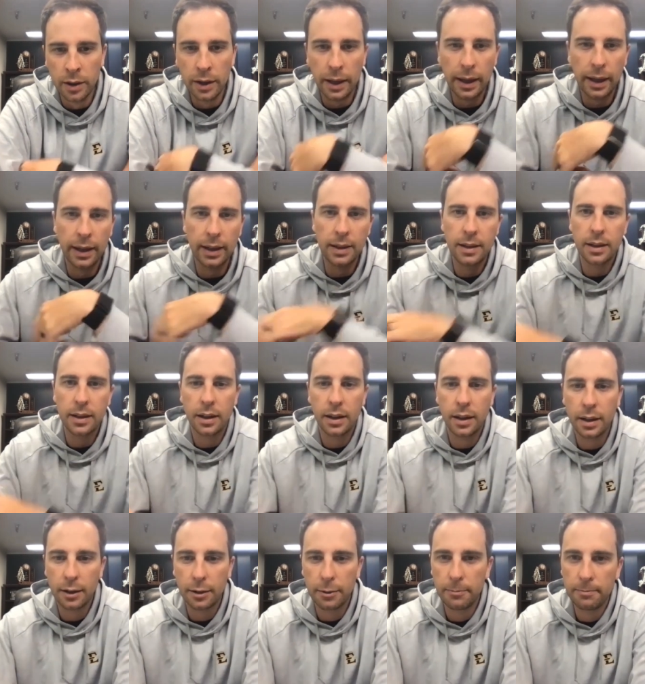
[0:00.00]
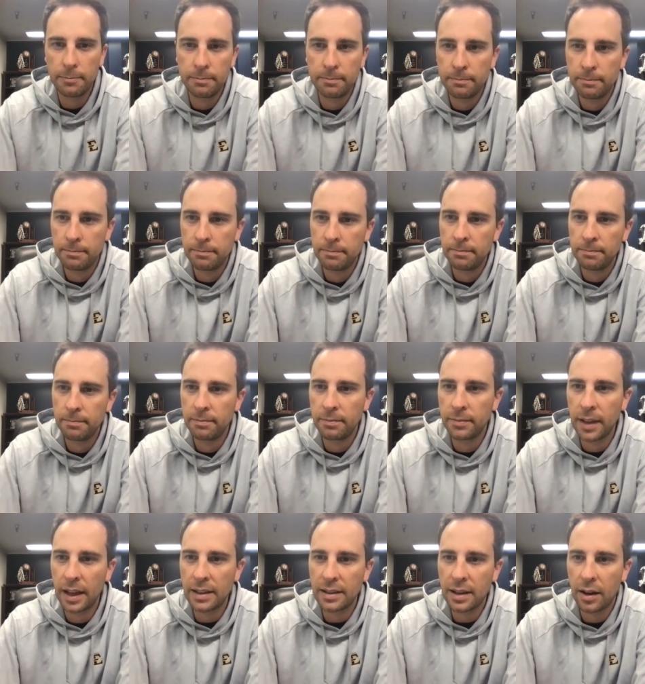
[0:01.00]
and um,
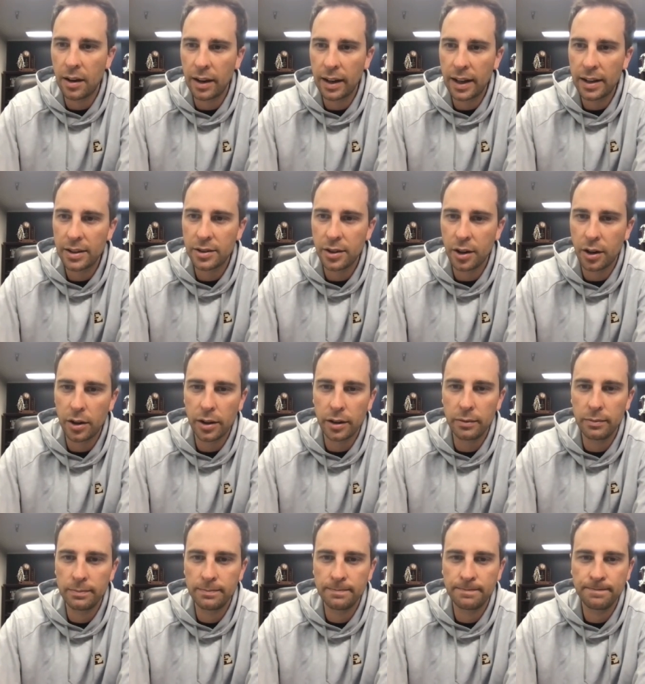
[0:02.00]
that's how I got started.